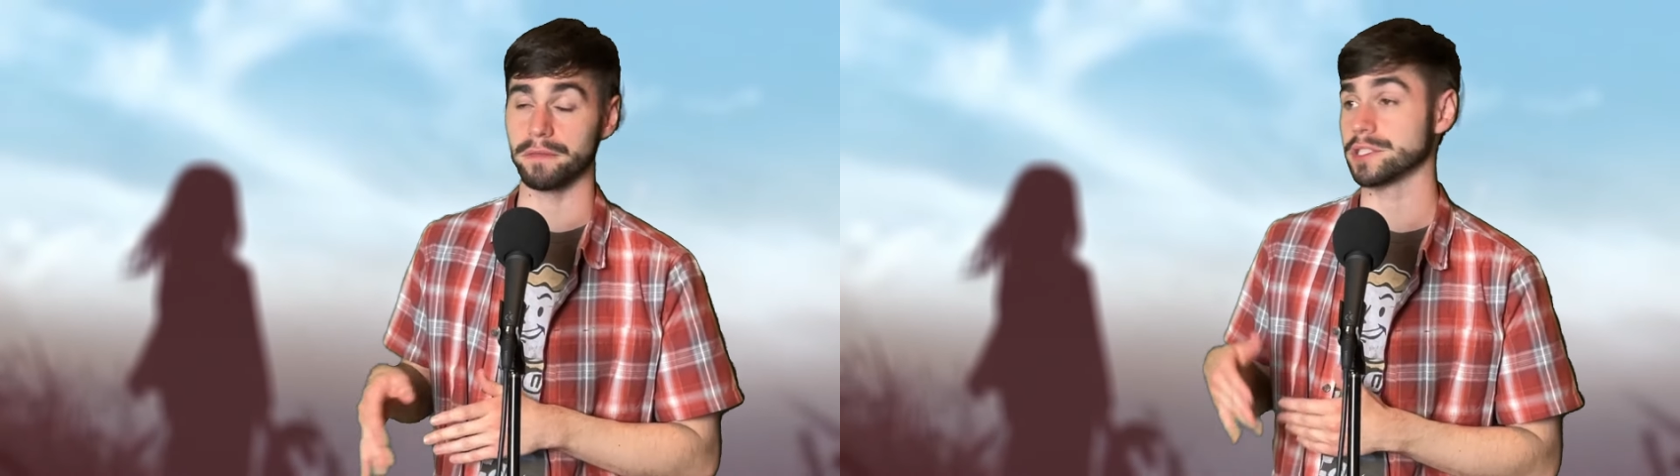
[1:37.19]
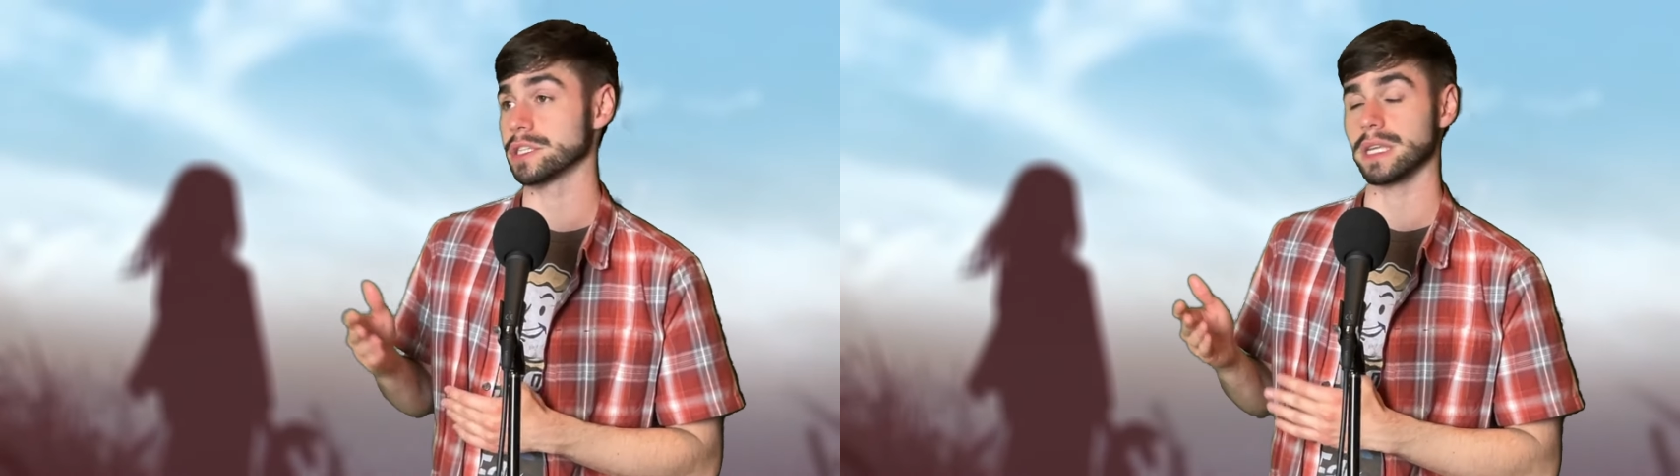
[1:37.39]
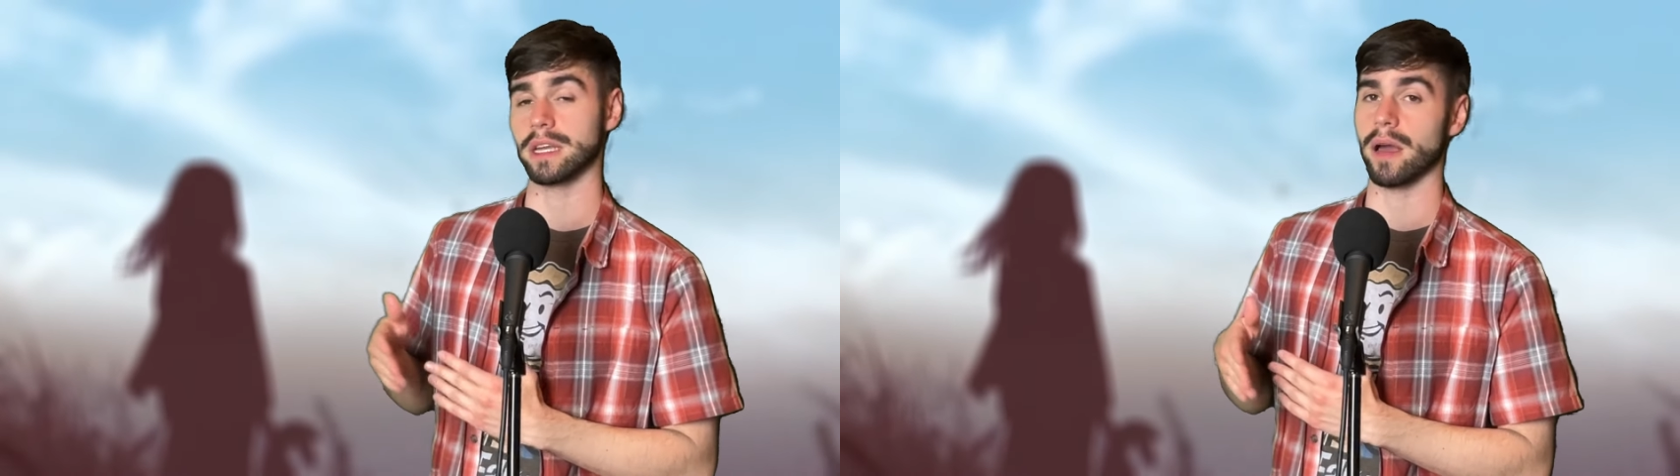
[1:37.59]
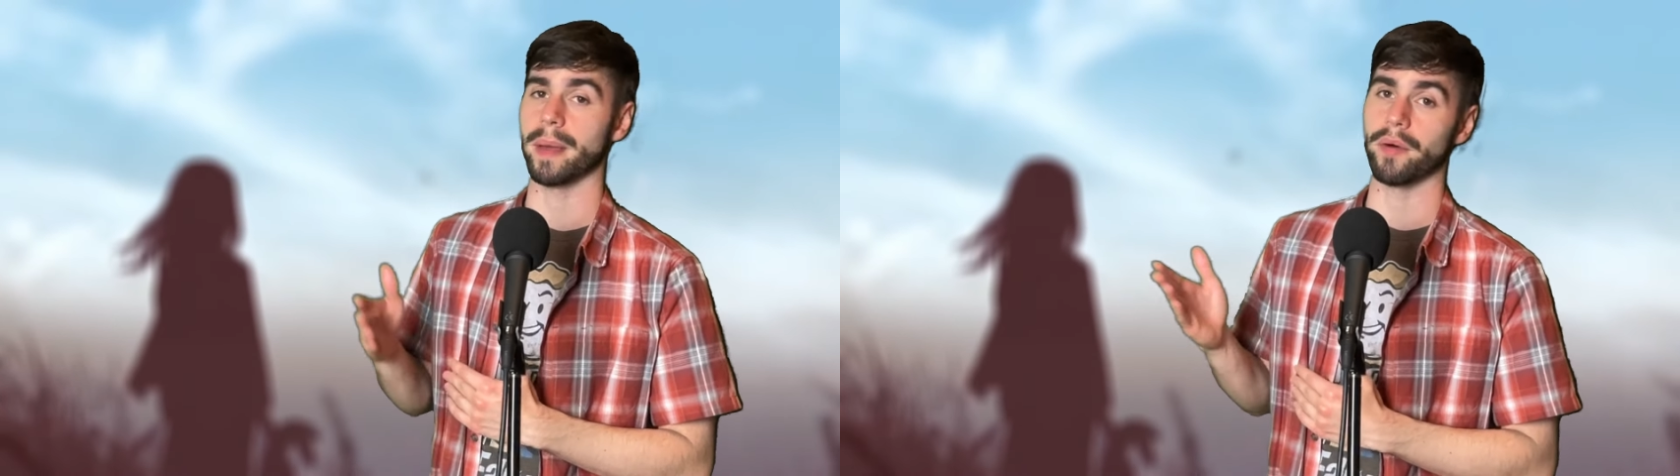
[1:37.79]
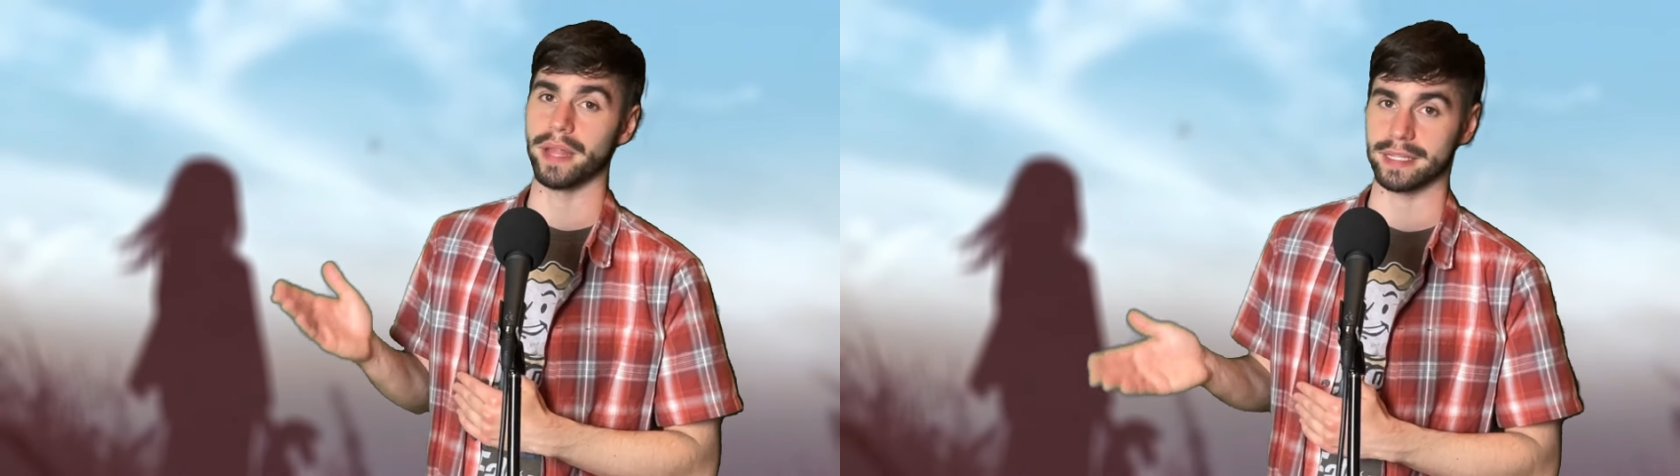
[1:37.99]
It's just gonna come
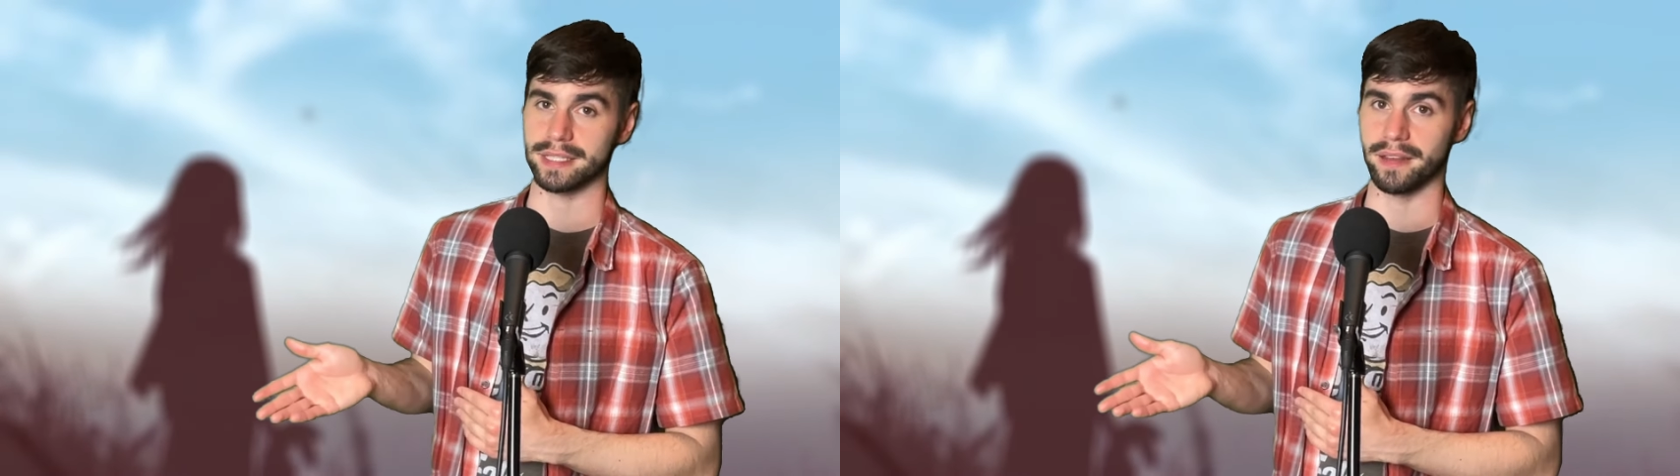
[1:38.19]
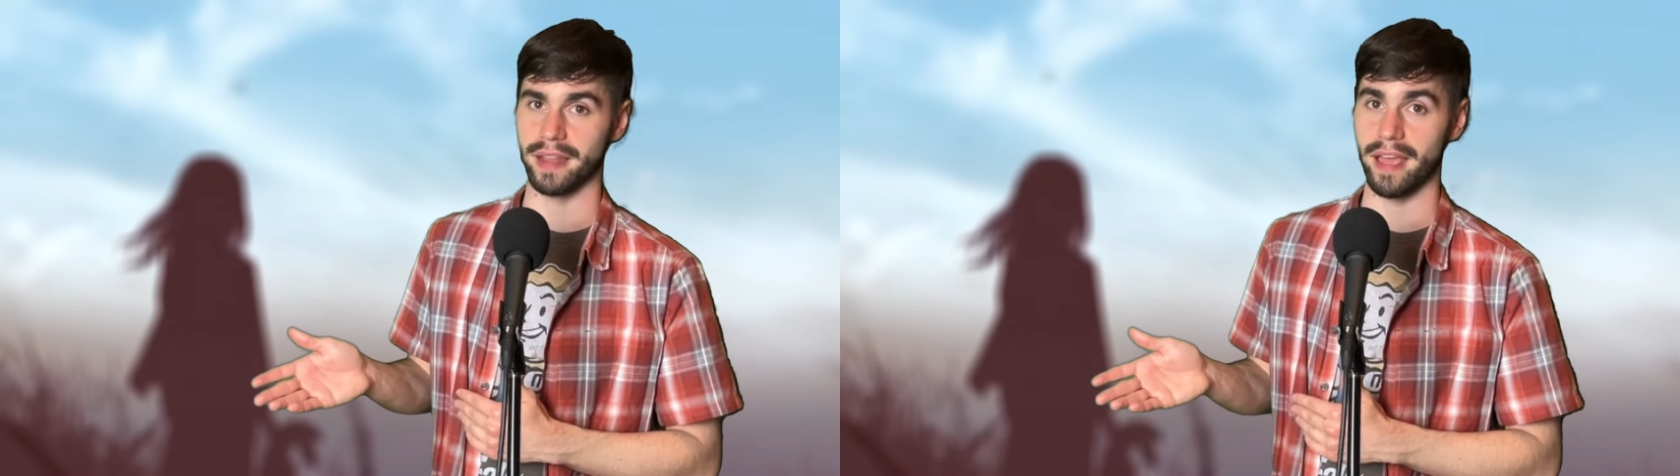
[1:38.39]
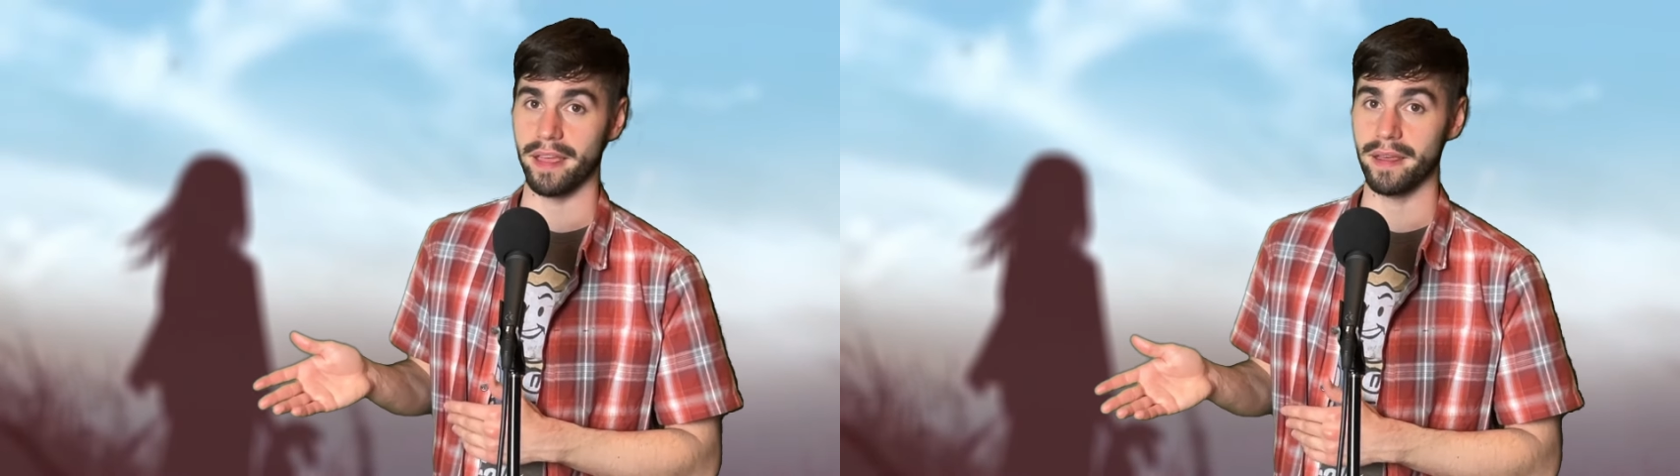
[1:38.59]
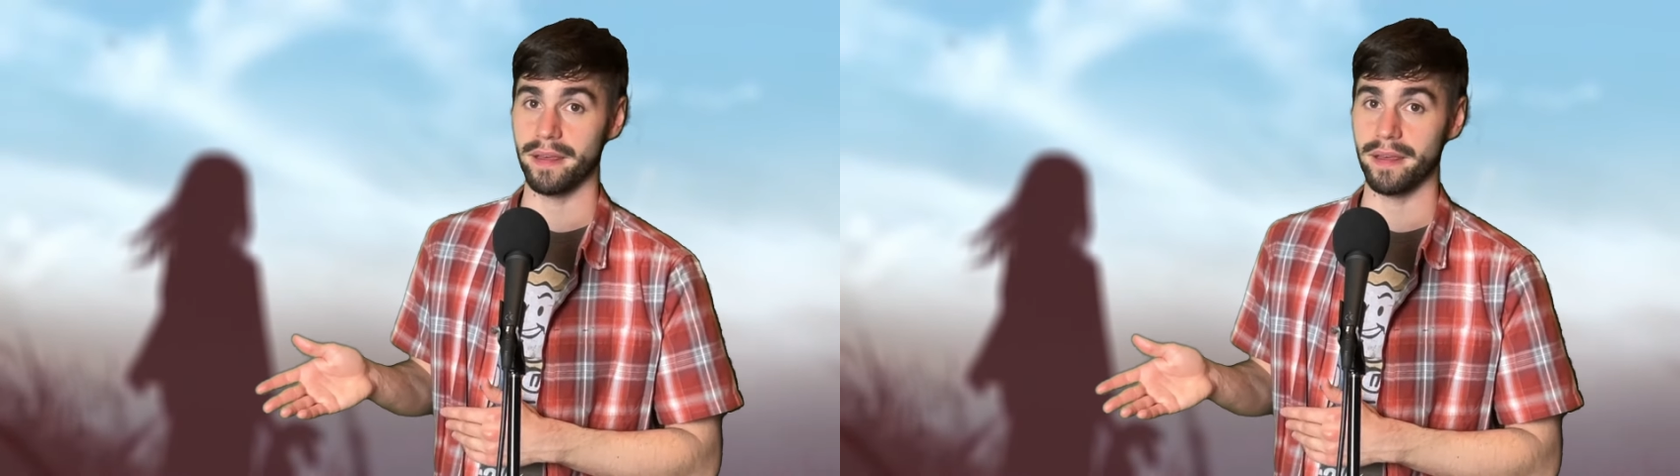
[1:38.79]
out next Sunday.